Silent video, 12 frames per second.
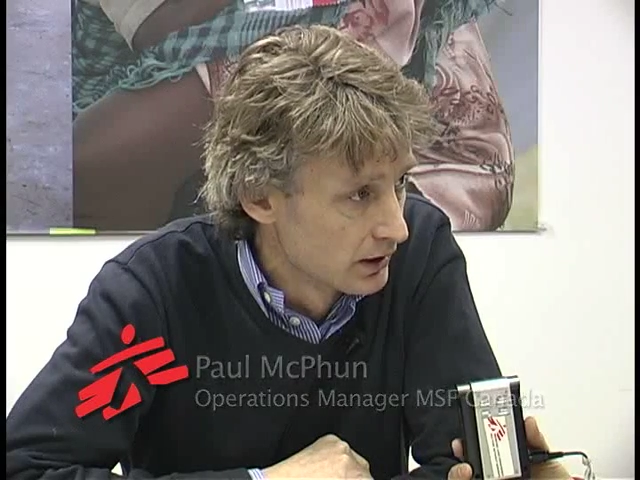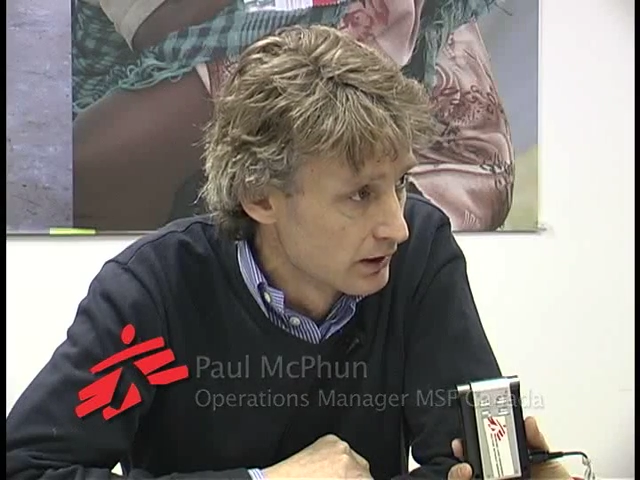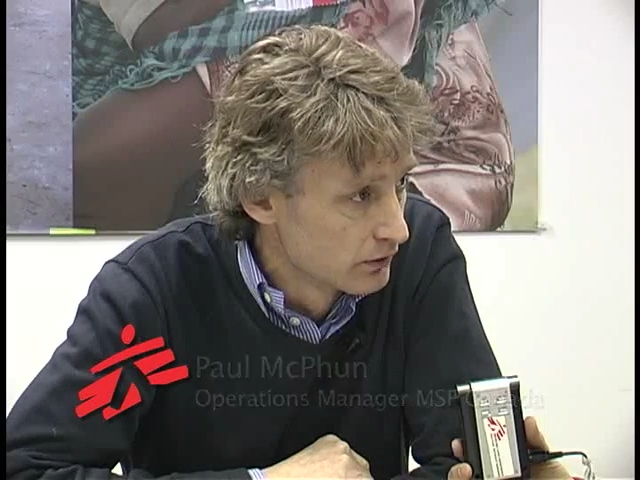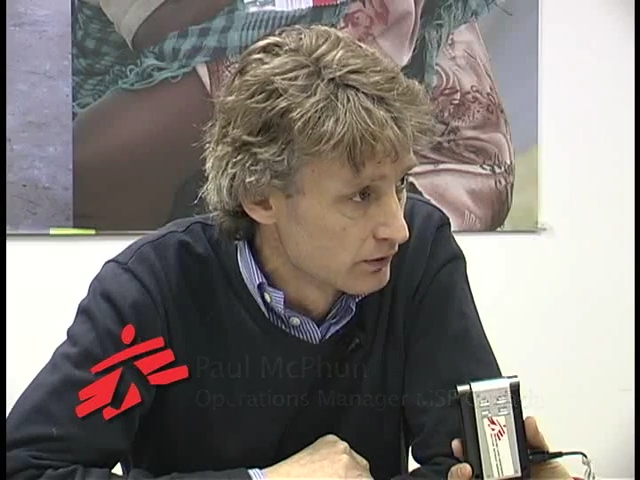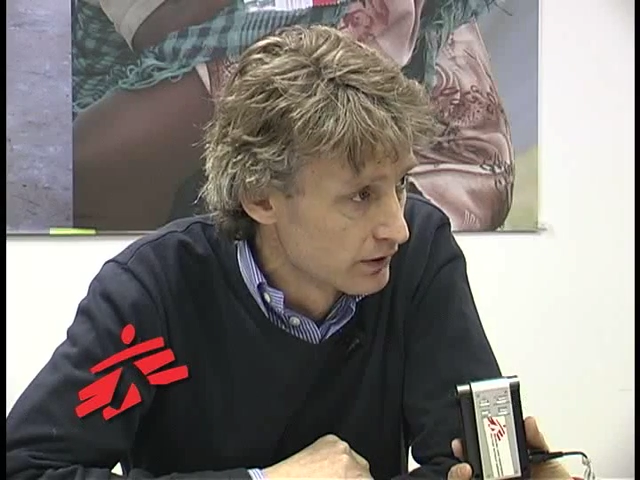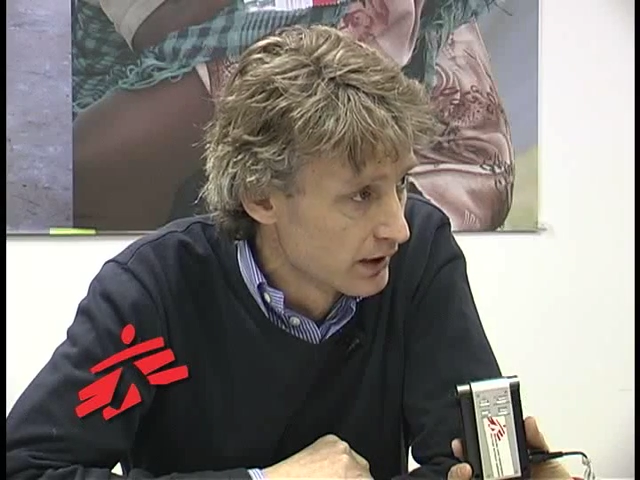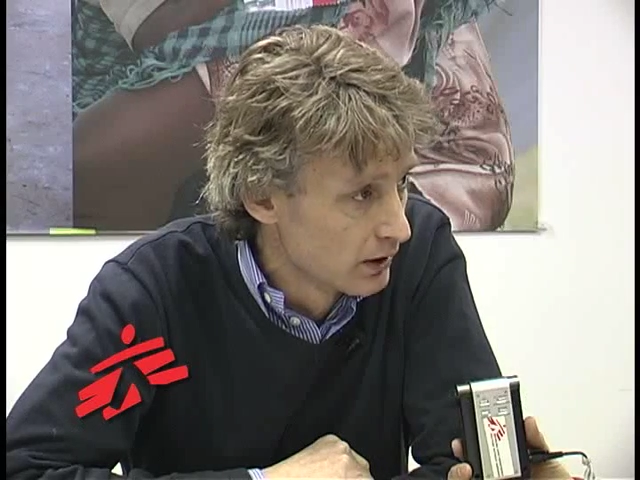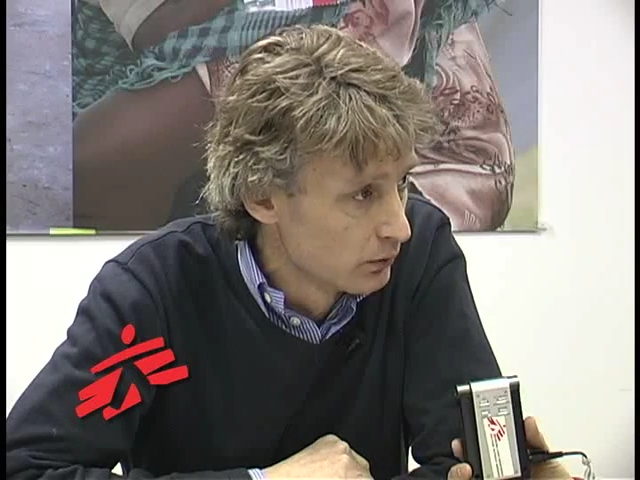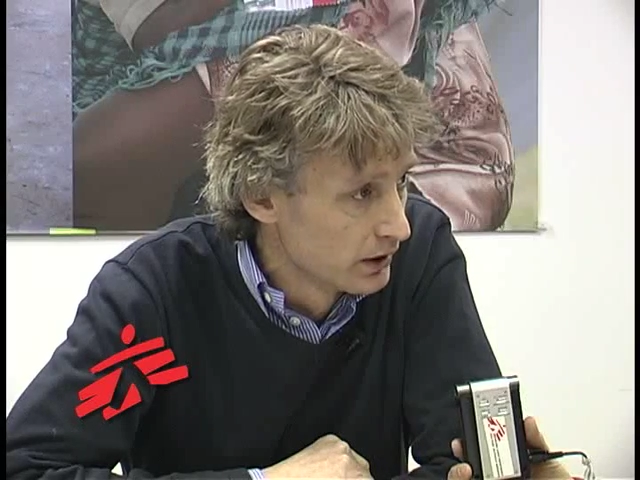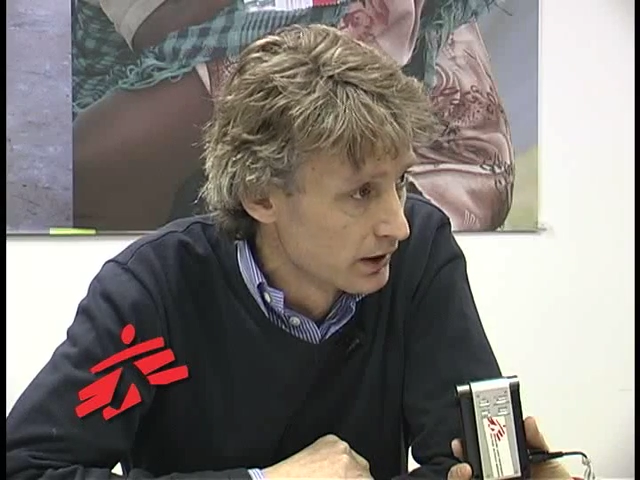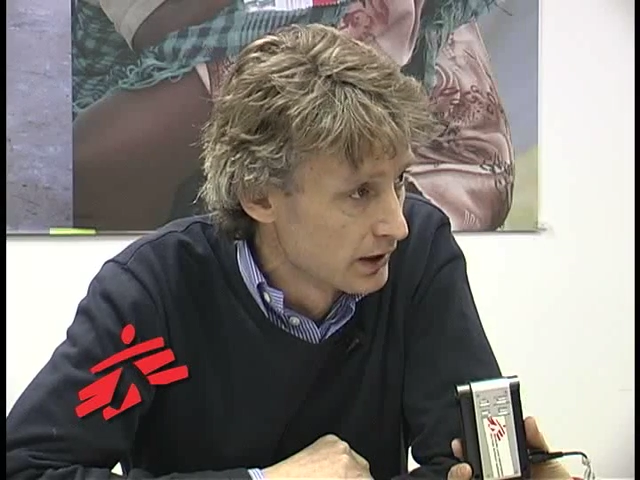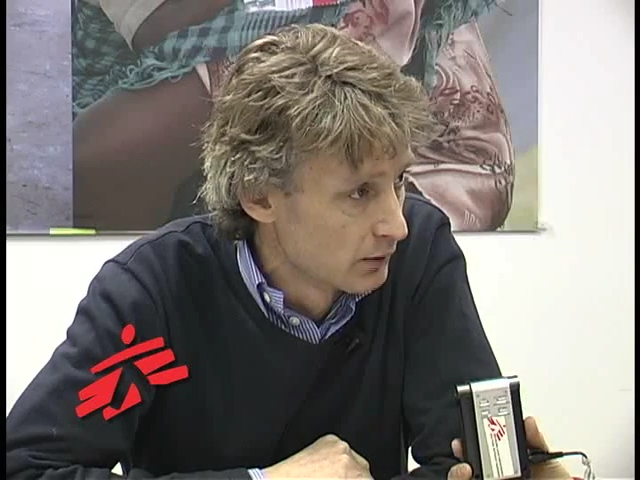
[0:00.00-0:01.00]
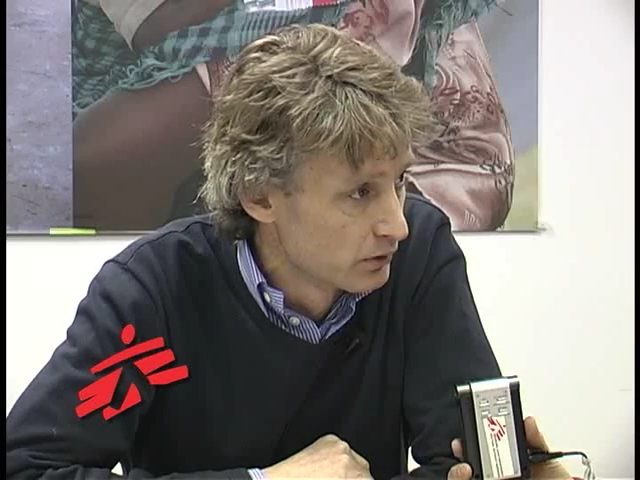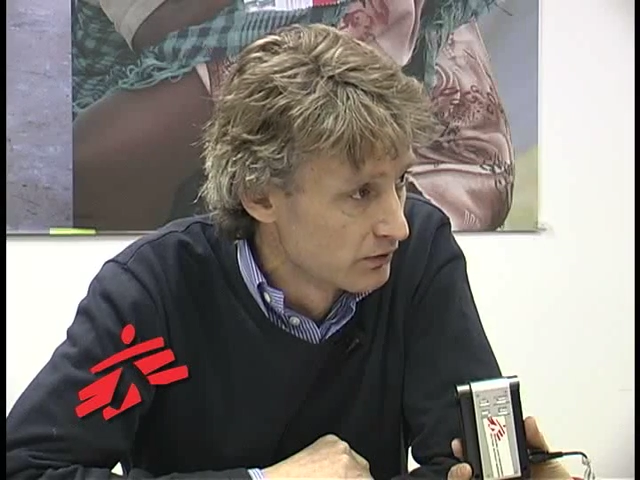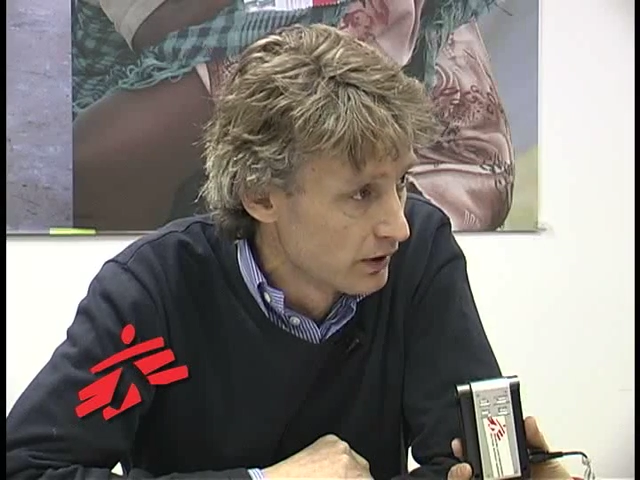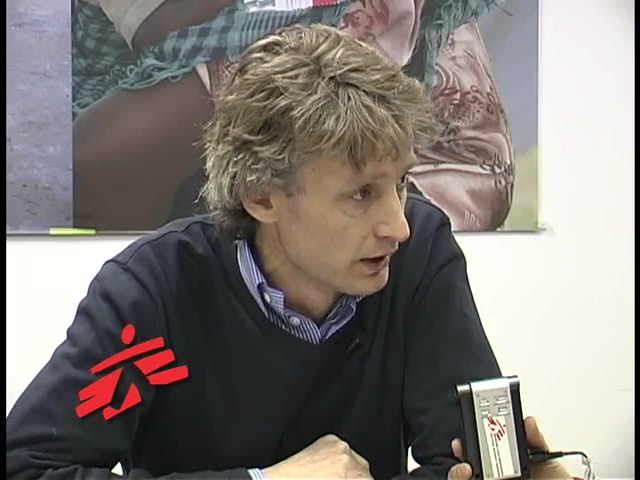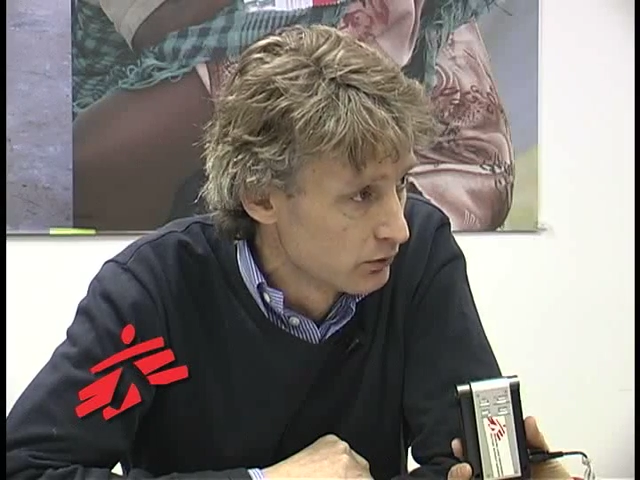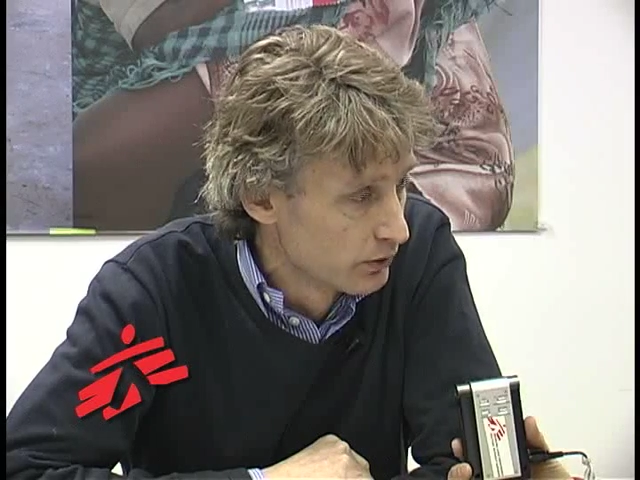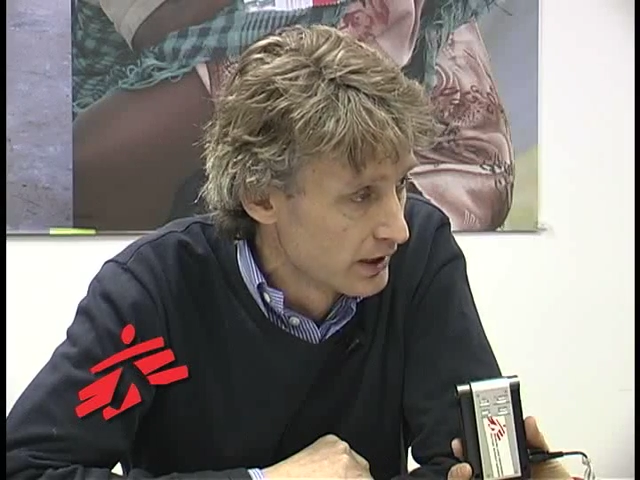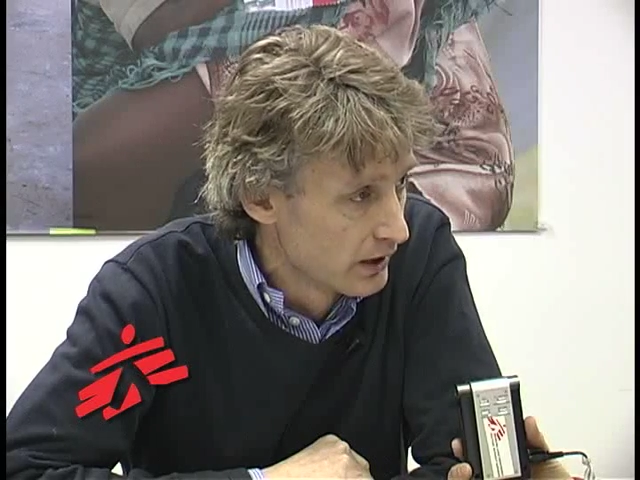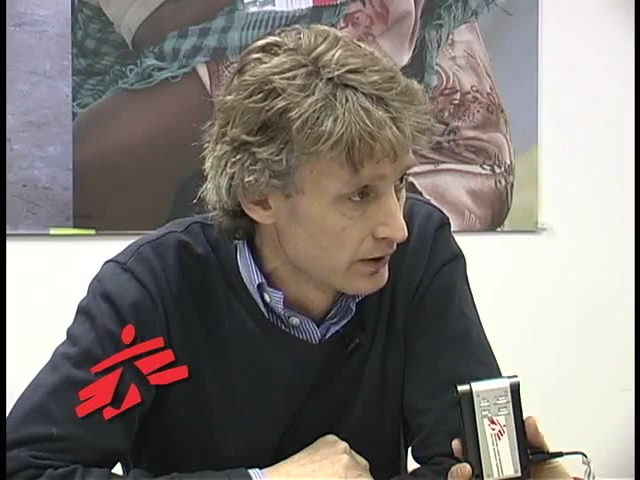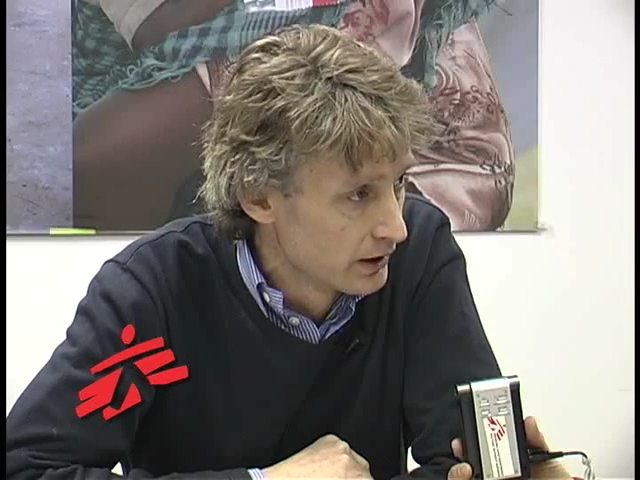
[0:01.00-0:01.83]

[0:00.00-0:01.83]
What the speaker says: level of care we can now provide without